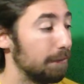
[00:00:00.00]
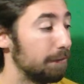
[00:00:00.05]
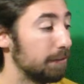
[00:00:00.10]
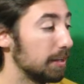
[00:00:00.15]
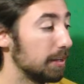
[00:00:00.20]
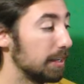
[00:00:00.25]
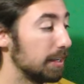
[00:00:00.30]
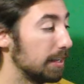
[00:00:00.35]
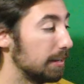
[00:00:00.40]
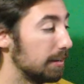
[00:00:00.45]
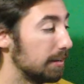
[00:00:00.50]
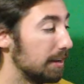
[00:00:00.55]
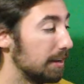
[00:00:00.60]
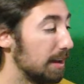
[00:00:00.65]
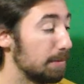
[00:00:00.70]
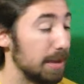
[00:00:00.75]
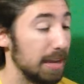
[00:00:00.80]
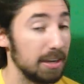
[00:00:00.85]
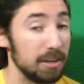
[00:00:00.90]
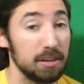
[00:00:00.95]
hopefully
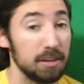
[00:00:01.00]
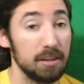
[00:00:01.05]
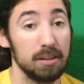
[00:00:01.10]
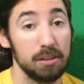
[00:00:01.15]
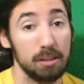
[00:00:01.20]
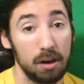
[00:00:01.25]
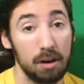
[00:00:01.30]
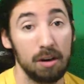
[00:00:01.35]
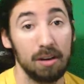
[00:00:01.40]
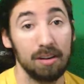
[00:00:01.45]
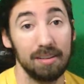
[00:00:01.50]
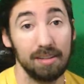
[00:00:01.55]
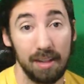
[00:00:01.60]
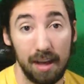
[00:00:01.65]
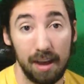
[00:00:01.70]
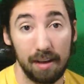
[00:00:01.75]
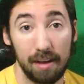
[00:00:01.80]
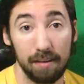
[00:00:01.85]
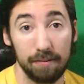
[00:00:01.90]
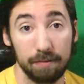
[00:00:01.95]
it make
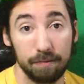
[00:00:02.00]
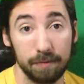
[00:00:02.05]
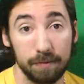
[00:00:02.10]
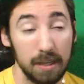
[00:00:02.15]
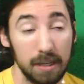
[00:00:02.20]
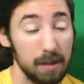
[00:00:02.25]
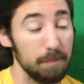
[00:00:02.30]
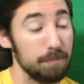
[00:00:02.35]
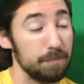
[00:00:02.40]
y'all laugh.